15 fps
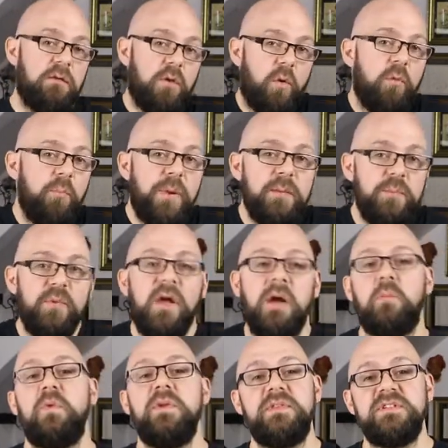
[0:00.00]
all people
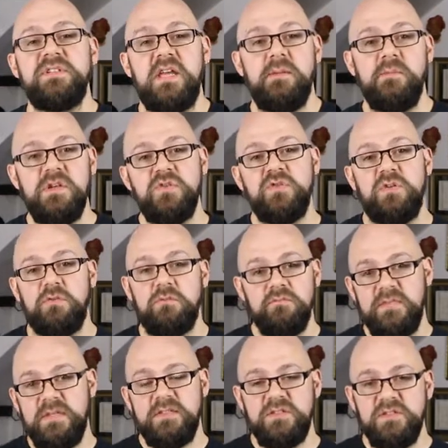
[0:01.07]
come with the same issue.
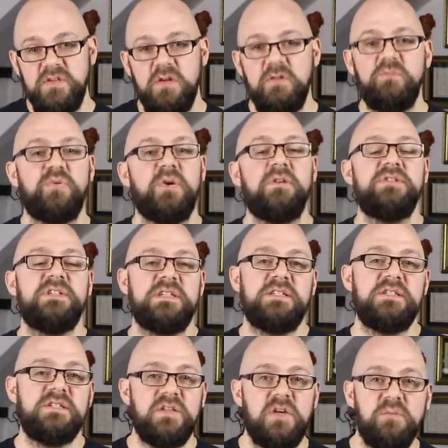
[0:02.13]
There's certain
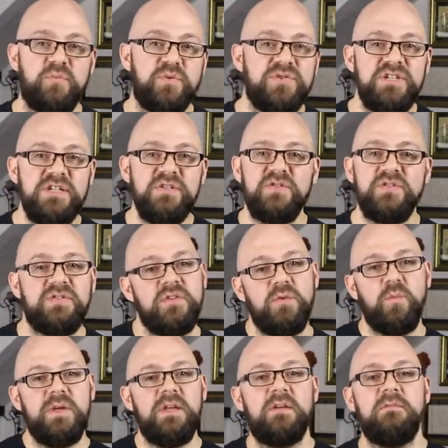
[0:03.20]
processes, certain procedures
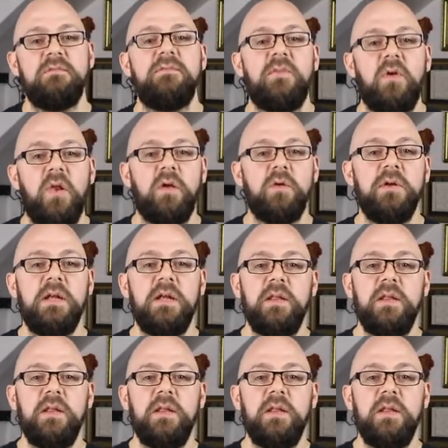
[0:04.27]
that we can follow